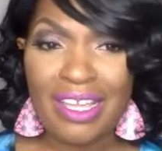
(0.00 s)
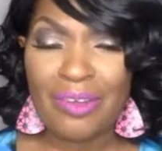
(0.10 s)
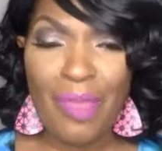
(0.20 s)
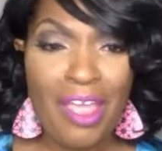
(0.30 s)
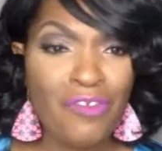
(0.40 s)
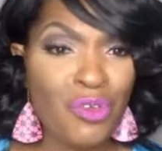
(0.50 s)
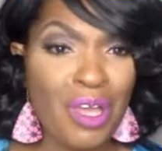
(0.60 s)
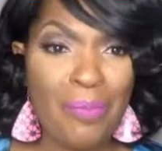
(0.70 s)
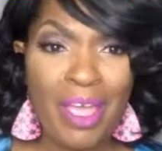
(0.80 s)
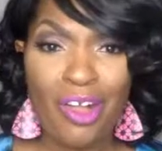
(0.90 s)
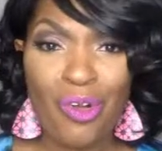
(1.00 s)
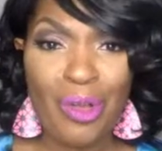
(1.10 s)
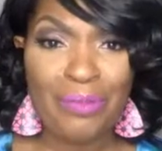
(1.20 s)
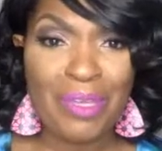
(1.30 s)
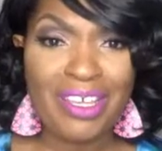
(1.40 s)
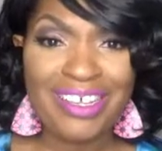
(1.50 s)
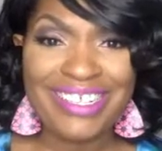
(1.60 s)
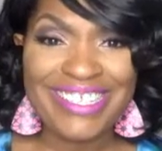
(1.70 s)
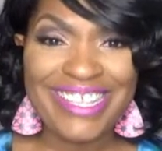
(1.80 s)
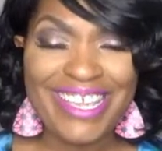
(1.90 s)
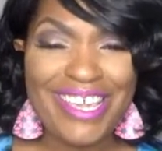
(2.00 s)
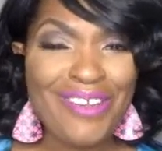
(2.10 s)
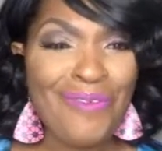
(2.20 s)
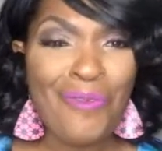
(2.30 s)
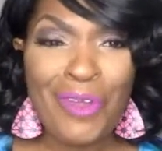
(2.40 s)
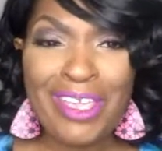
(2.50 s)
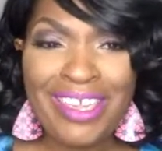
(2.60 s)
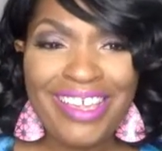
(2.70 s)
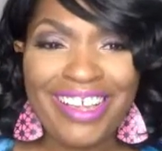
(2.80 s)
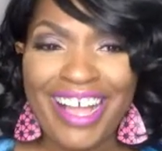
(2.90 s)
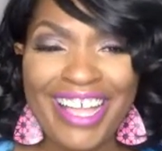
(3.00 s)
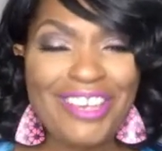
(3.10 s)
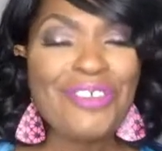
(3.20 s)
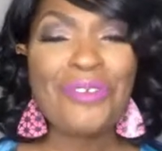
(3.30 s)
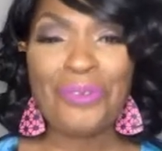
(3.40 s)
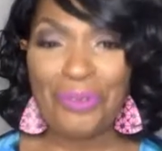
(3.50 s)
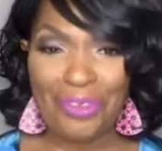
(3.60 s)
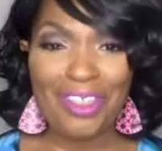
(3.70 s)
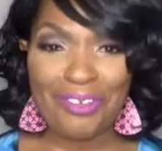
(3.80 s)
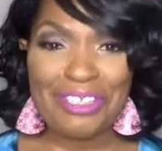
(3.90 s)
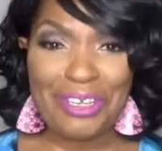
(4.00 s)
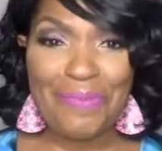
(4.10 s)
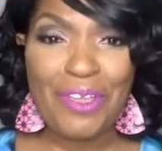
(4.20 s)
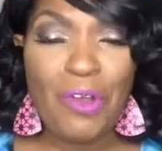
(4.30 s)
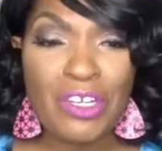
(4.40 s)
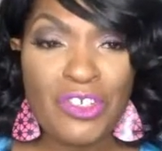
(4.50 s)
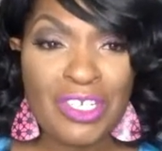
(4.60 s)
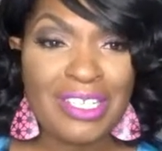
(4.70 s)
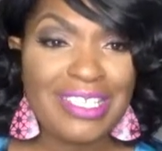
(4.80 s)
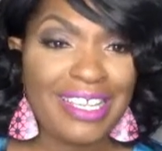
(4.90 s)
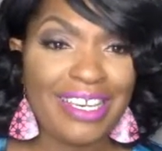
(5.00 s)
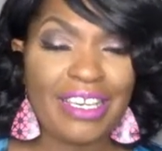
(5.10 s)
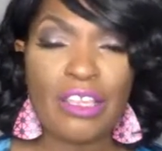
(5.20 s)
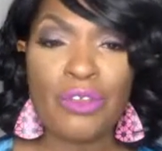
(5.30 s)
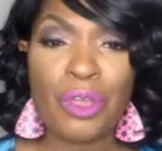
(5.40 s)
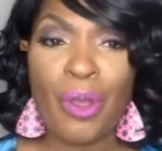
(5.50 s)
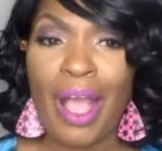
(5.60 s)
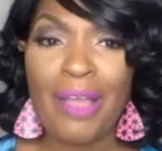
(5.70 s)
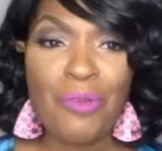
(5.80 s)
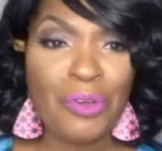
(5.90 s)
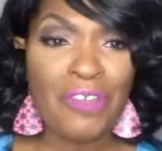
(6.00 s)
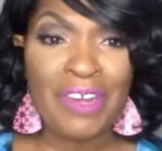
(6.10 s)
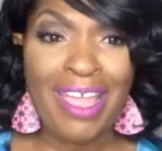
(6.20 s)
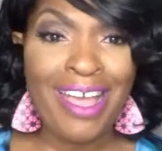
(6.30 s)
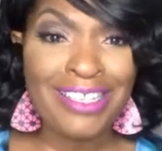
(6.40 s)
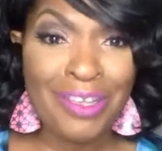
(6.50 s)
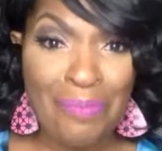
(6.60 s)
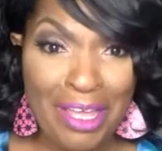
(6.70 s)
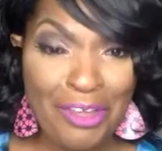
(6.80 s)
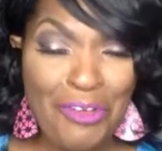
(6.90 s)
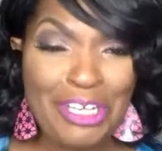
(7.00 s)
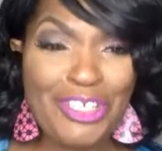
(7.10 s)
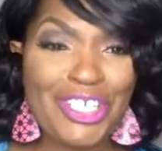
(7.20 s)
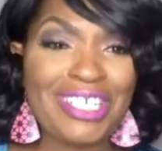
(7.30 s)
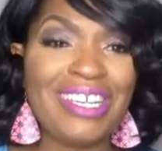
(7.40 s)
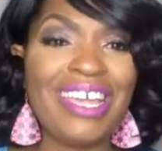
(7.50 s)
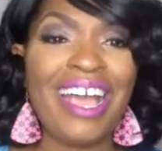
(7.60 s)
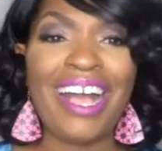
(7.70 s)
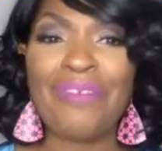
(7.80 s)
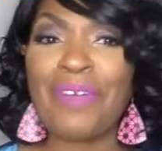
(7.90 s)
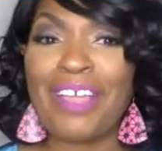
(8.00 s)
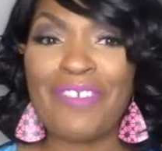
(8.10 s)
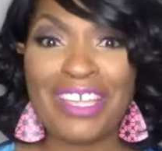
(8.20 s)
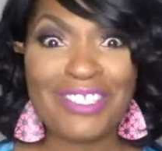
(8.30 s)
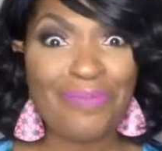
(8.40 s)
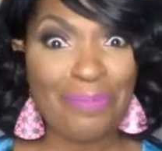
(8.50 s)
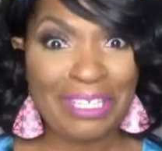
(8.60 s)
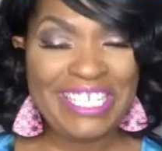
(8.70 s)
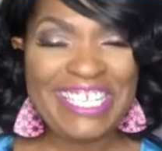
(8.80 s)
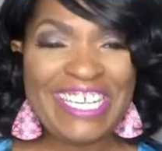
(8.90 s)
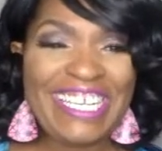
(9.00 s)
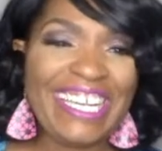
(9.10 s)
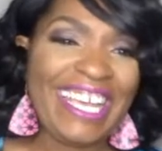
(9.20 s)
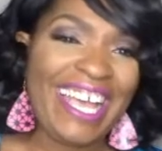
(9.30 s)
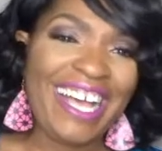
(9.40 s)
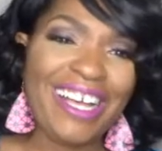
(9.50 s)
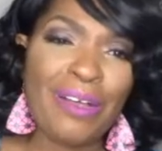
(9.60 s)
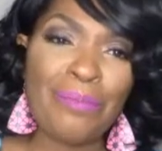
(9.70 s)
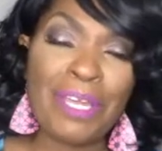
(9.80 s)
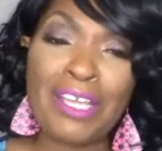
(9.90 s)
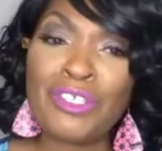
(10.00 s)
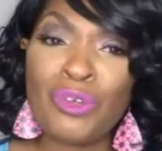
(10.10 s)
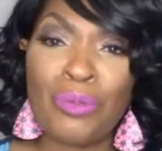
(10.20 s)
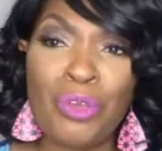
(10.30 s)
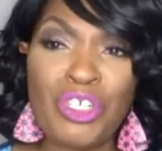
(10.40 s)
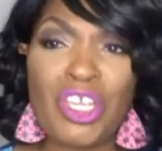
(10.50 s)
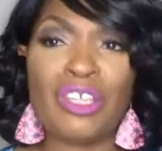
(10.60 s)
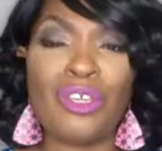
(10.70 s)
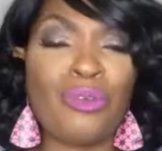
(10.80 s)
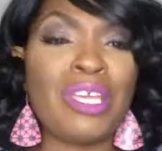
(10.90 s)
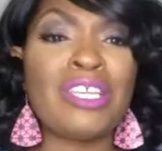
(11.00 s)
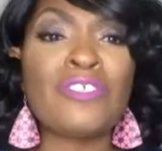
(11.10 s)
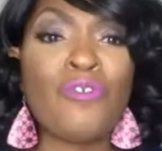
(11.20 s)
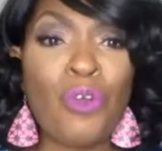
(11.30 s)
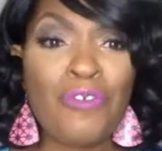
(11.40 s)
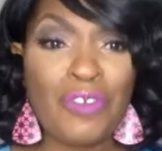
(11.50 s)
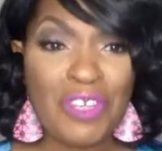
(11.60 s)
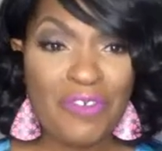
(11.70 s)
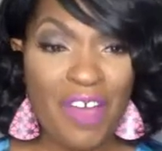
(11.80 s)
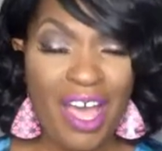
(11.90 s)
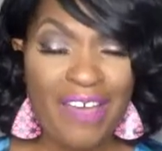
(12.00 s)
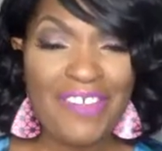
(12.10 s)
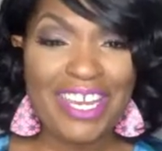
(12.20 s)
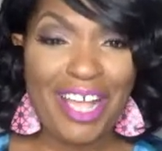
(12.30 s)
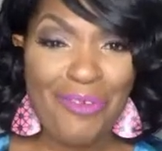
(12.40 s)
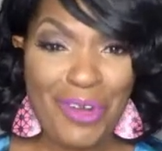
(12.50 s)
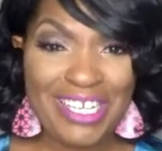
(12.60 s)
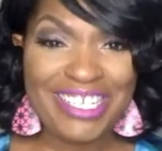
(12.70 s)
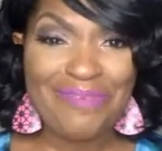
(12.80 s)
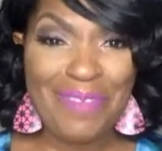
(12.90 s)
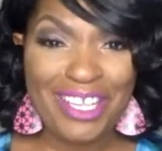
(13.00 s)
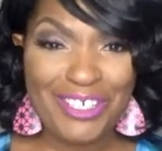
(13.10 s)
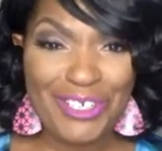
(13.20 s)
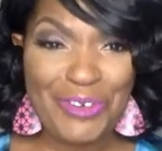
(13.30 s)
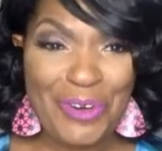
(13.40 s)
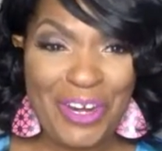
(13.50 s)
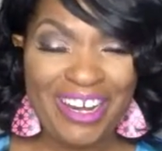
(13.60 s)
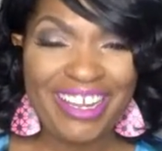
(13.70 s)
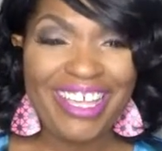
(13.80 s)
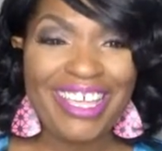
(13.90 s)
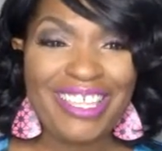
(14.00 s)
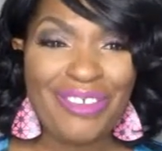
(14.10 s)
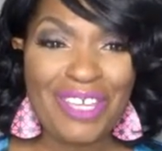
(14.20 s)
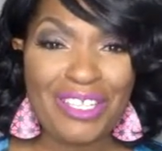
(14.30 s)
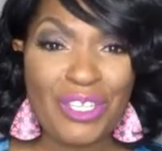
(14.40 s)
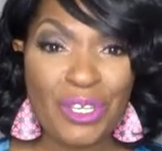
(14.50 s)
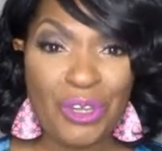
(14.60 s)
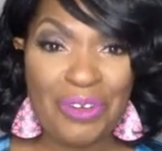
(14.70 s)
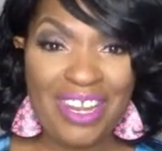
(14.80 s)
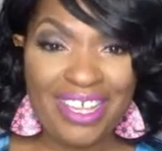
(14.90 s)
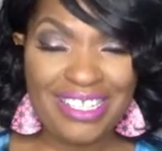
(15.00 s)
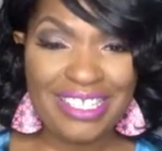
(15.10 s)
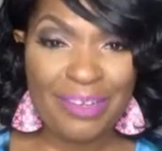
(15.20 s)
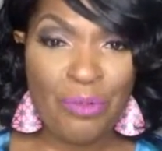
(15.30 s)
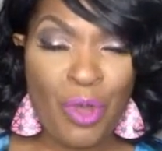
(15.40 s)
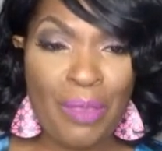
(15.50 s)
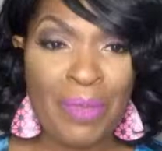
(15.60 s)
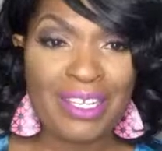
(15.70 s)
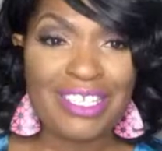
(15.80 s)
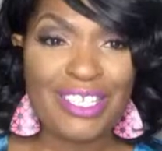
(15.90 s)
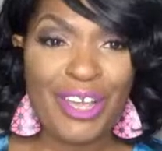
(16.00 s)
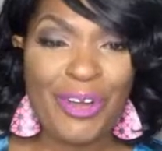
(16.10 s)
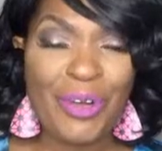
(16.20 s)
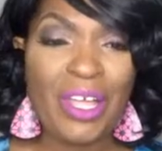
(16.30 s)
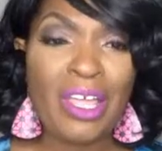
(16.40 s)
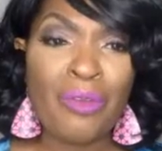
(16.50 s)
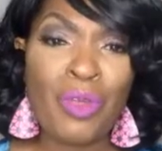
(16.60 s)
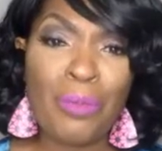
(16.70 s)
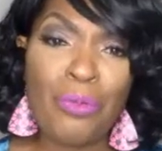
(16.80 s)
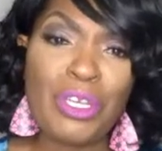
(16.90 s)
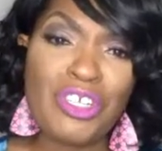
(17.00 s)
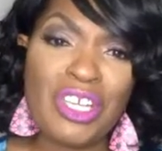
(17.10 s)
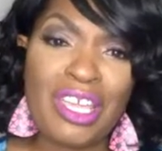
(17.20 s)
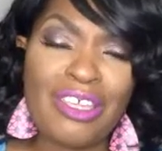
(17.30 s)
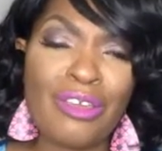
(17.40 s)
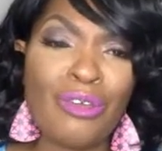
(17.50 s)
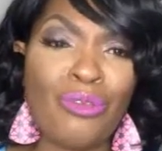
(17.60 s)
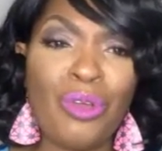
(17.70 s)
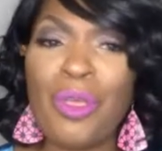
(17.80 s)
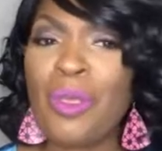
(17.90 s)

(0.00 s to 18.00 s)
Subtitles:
and have you come back on, because I knew there was going to be questions, and I won't even ask my question. I've asked plenty, but I so appreciate you. It is 4:55, and I want to make sure you get to your next appointment. So we appreciate you.